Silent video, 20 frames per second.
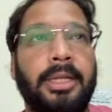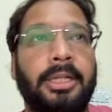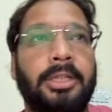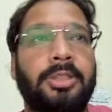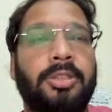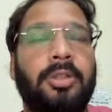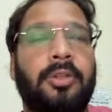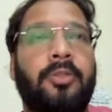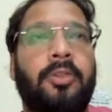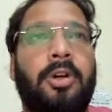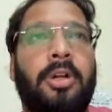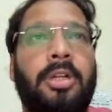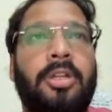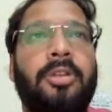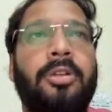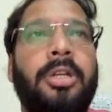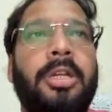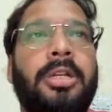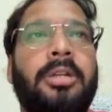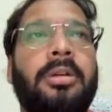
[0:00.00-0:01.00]
So what
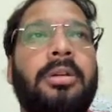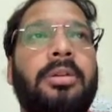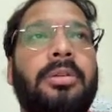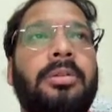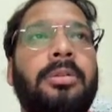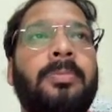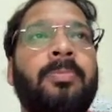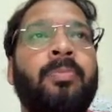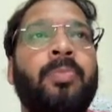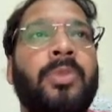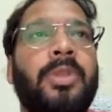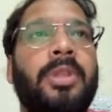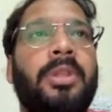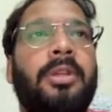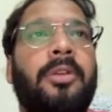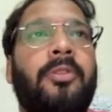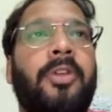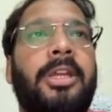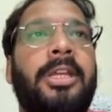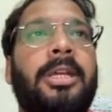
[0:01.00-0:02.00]
you need to do, the
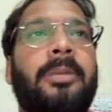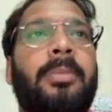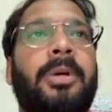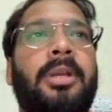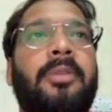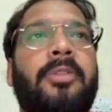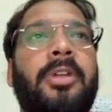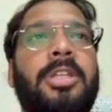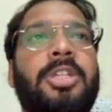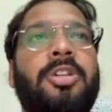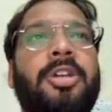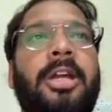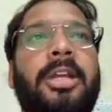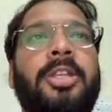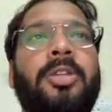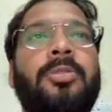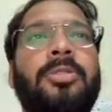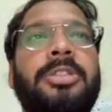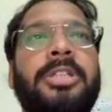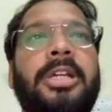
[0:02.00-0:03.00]
variable which you are
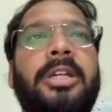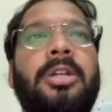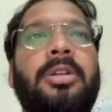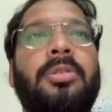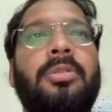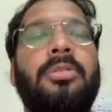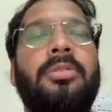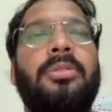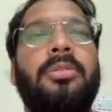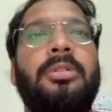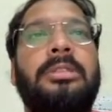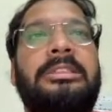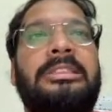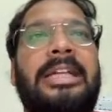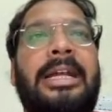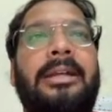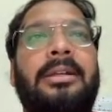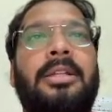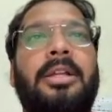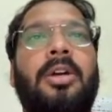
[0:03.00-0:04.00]
using to
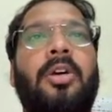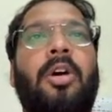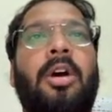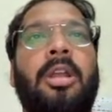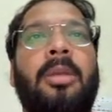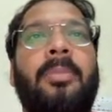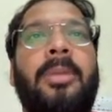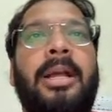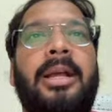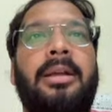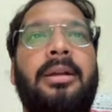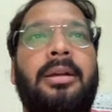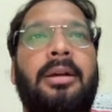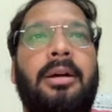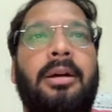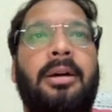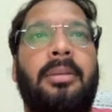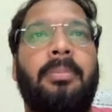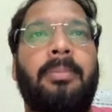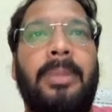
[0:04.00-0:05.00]
set the callback
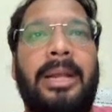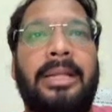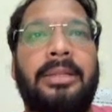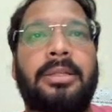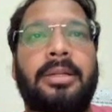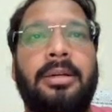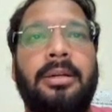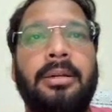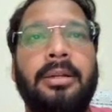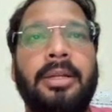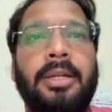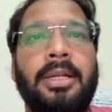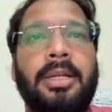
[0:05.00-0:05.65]
method,